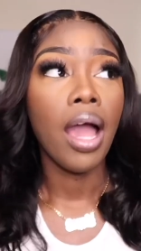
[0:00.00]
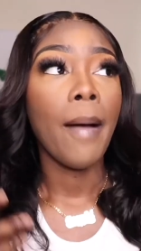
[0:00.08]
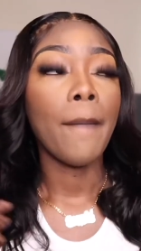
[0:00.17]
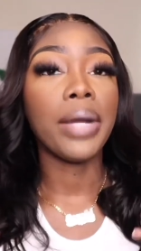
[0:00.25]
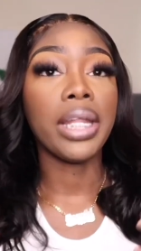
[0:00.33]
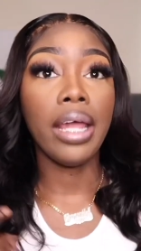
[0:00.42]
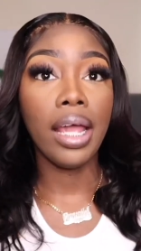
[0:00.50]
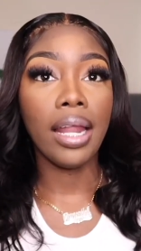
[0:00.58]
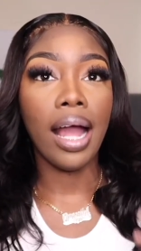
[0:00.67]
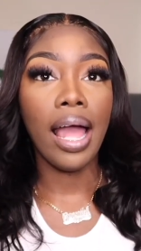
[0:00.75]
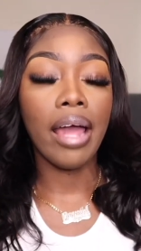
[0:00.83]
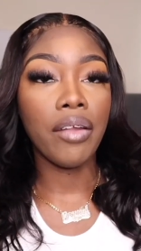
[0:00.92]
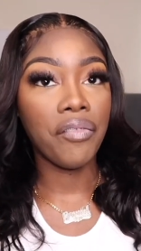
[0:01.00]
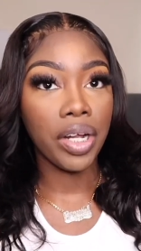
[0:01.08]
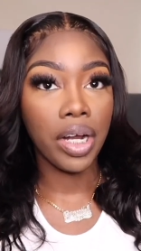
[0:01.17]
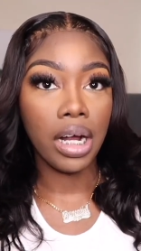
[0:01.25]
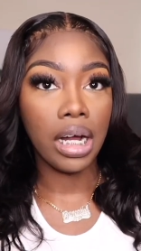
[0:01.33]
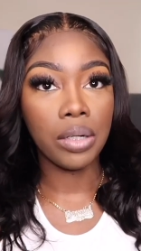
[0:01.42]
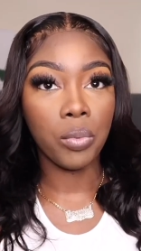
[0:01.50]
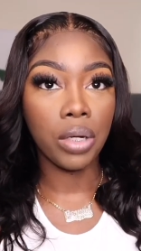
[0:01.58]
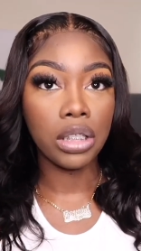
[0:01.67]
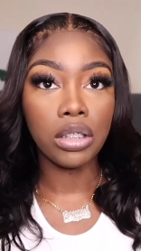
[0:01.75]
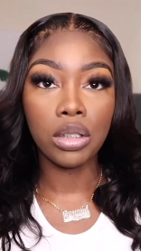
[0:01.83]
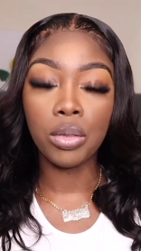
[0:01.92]
But then I had to figure out
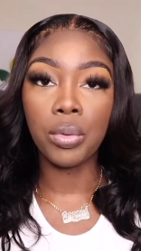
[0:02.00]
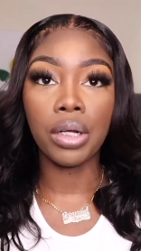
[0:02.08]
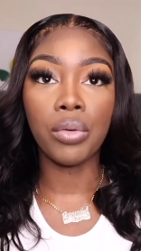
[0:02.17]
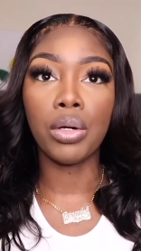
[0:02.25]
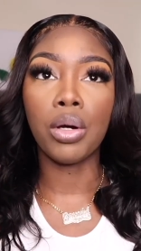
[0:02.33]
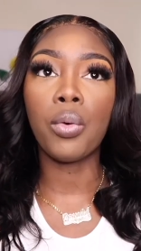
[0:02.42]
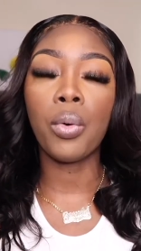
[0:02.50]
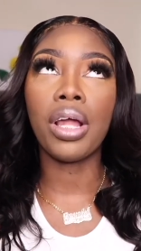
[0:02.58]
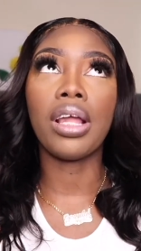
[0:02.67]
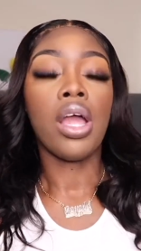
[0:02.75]
what to do with it real quick.